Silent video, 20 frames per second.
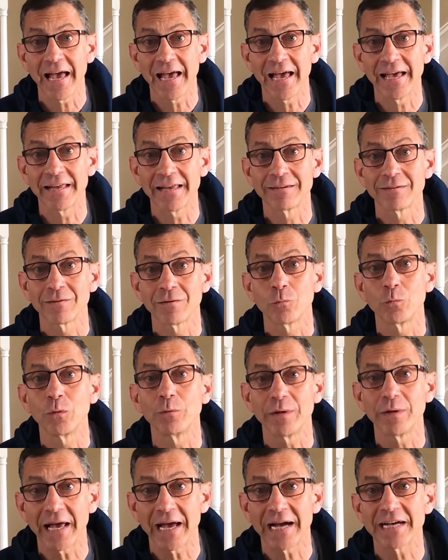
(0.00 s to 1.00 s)
And we
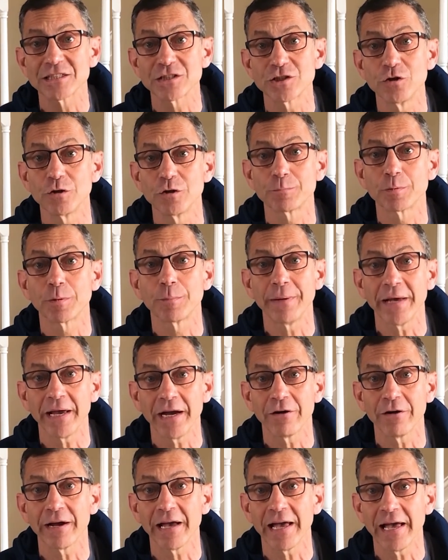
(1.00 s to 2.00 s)
would ask you to
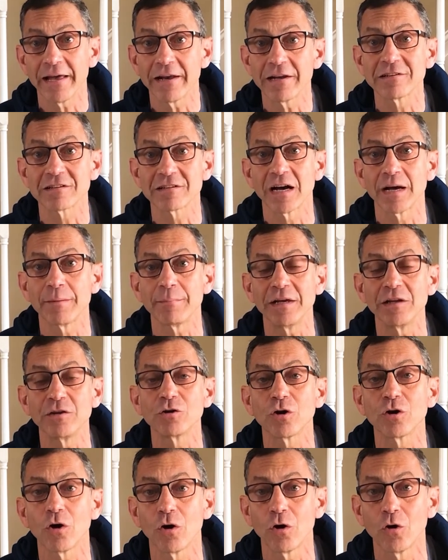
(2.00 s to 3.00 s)
prepare ahead of time in
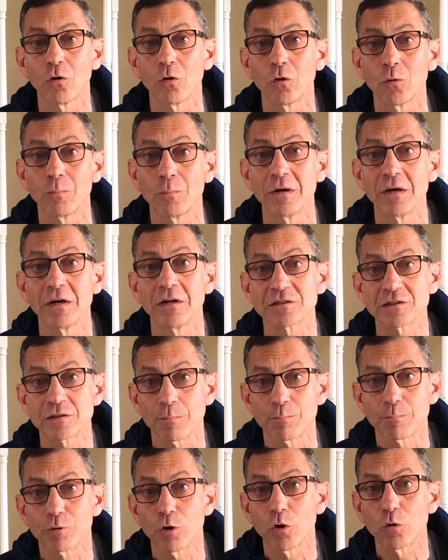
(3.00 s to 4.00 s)
your home
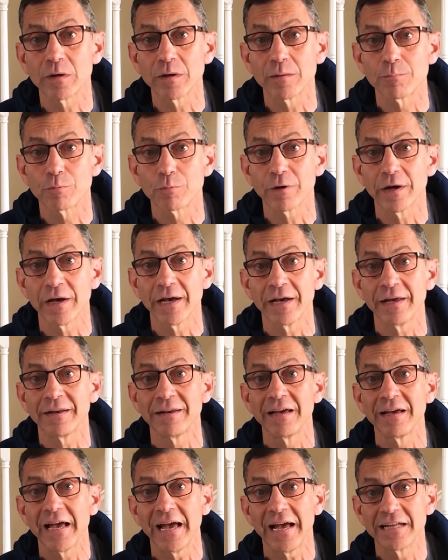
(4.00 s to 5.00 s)
some broken
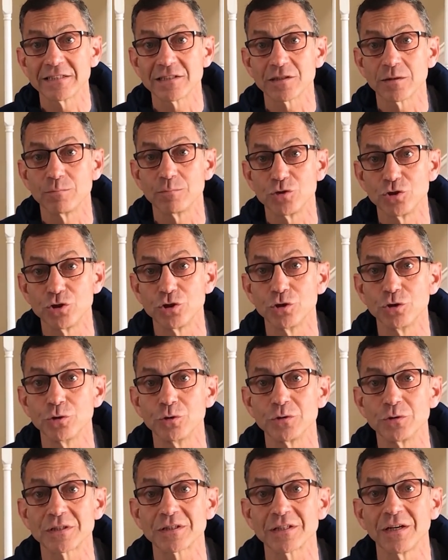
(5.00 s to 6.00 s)
bread and some
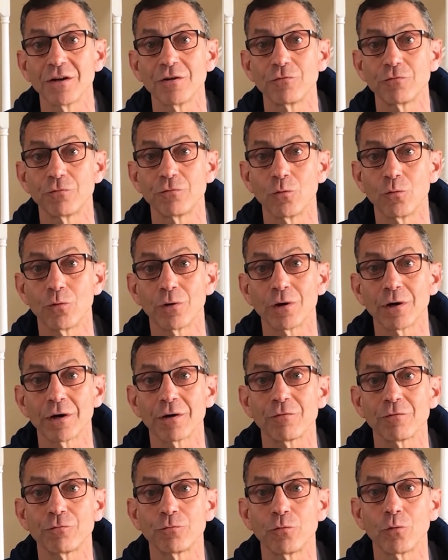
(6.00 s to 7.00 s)
juice
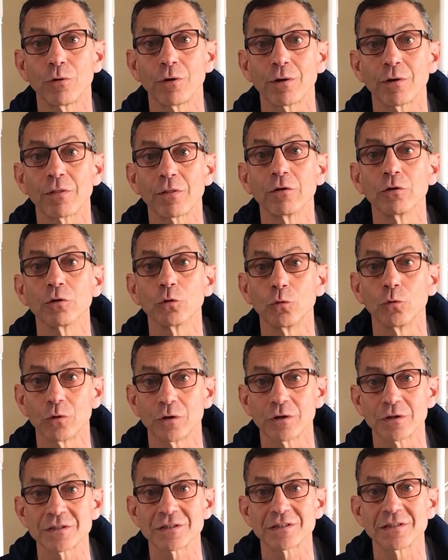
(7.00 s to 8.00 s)
for, for the
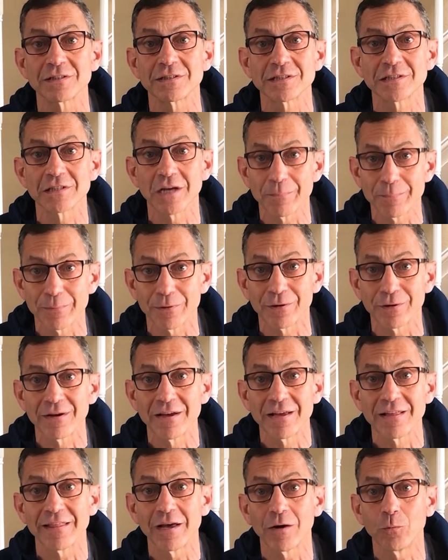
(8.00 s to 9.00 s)
Lord's
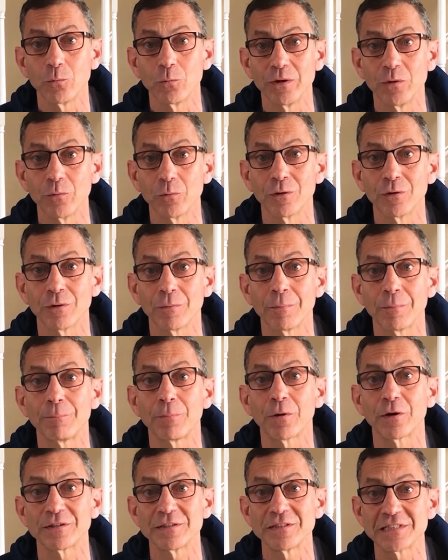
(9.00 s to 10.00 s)
Supper that we will
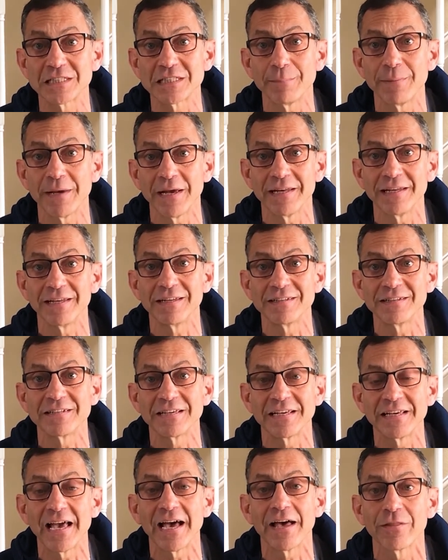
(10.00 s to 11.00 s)
participate in
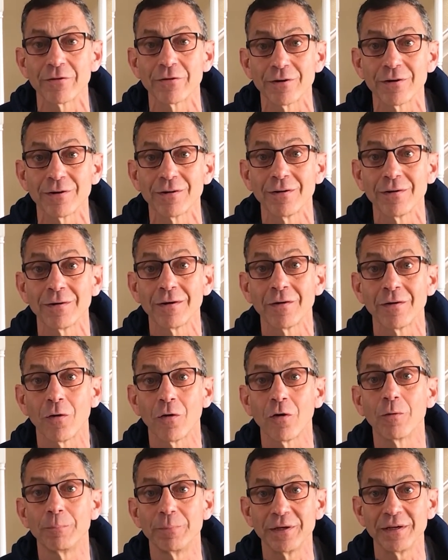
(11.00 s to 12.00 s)
together,
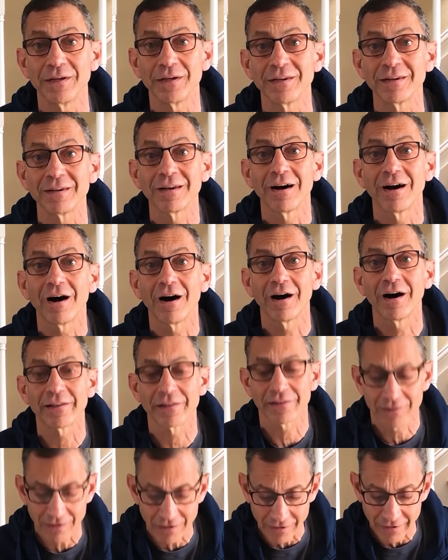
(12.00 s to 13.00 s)
albeit
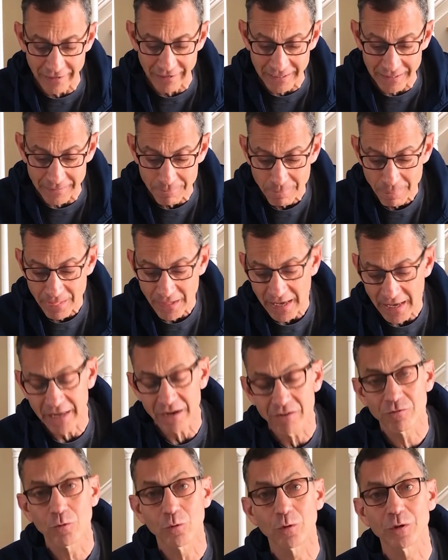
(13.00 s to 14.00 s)
online.
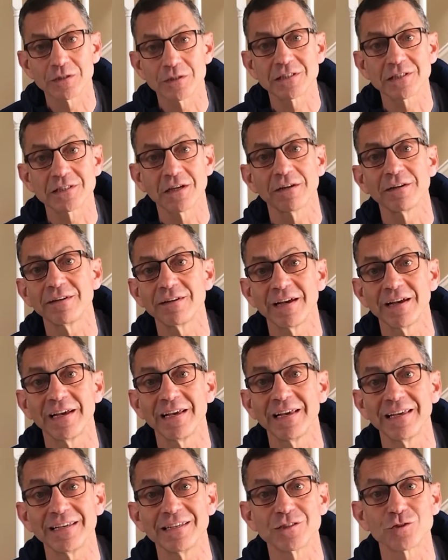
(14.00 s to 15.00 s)
And of course,
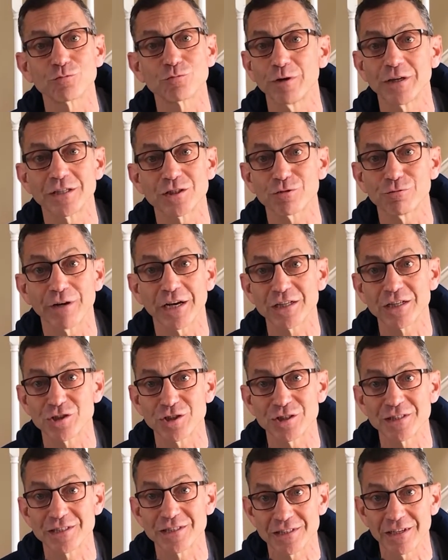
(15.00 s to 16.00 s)
Sunday is
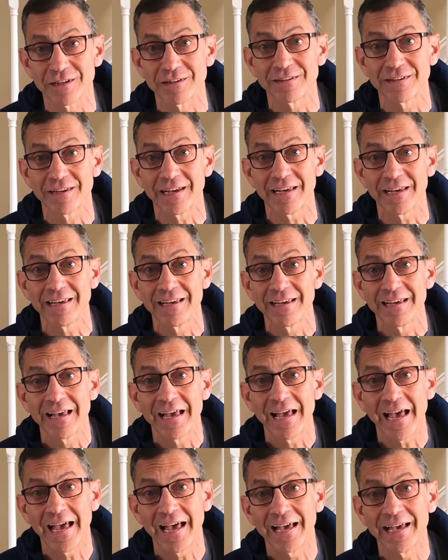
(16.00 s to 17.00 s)
Resurrection Sunday,
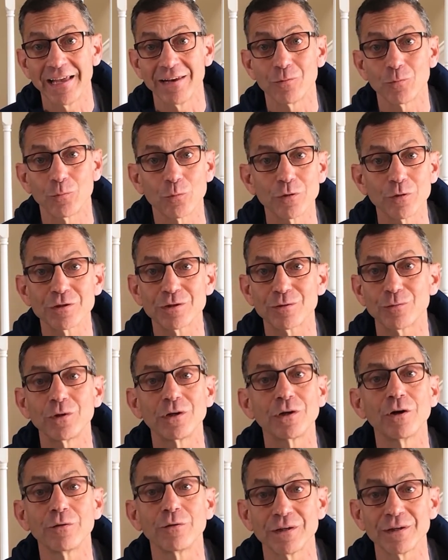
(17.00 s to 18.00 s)
and we're
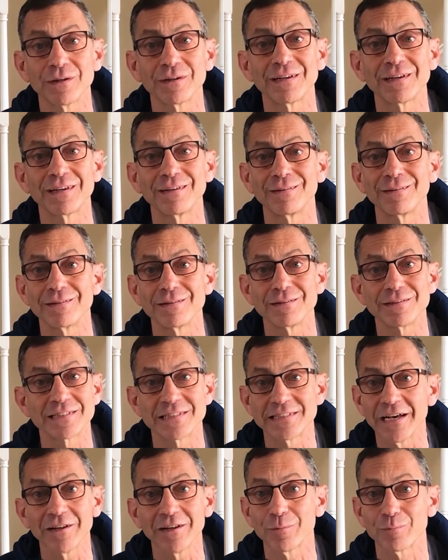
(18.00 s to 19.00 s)
going to
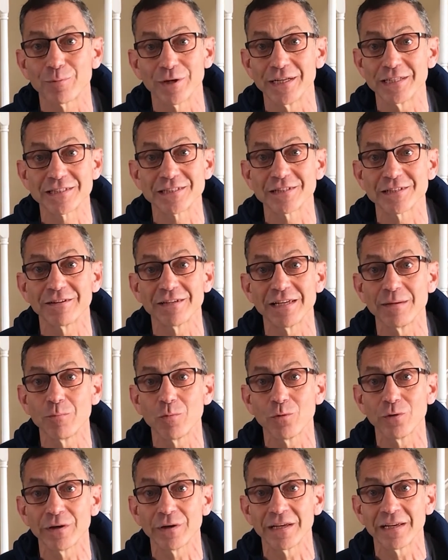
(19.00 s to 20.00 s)
celebrate Sunday
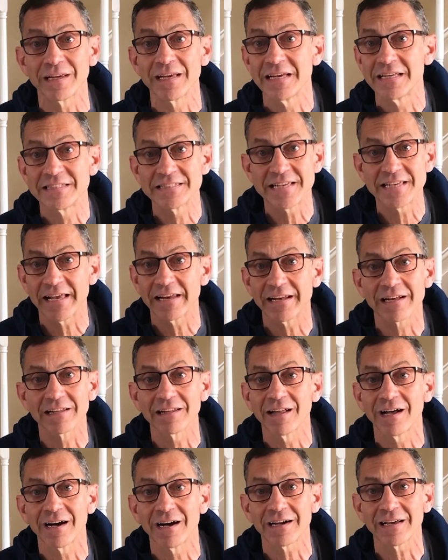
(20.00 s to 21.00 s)
morning, ten
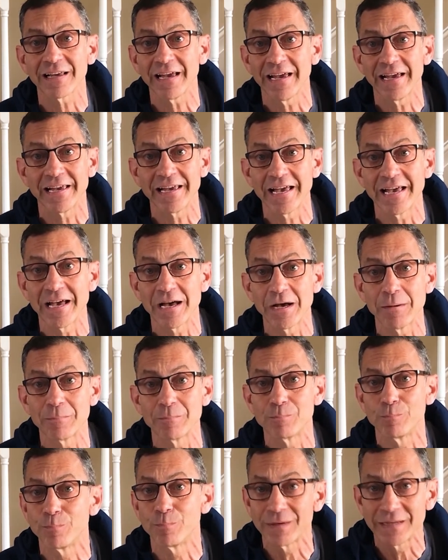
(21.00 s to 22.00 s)
o'clock a
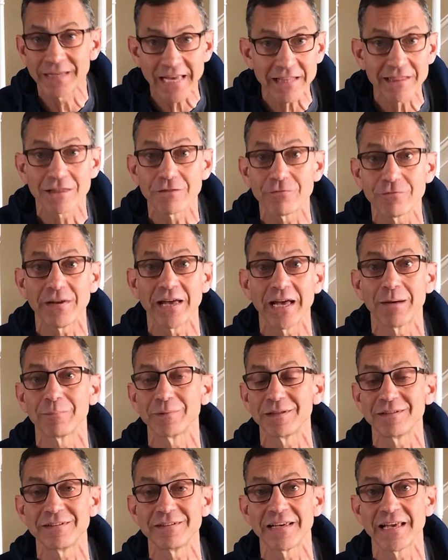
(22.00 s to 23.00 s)
m Get the
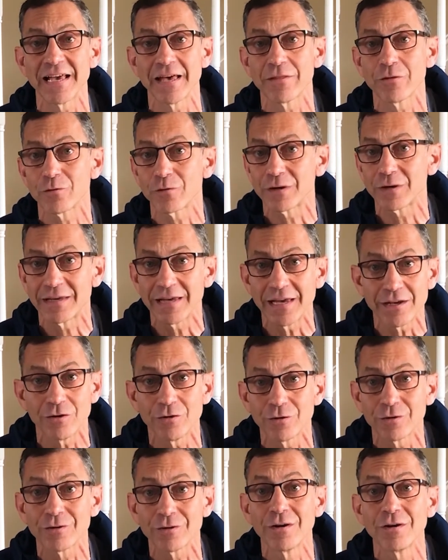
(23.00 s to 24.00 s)
family together, get
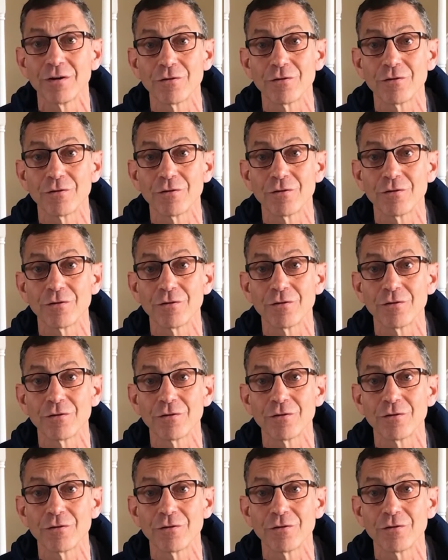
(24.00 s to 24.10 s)
your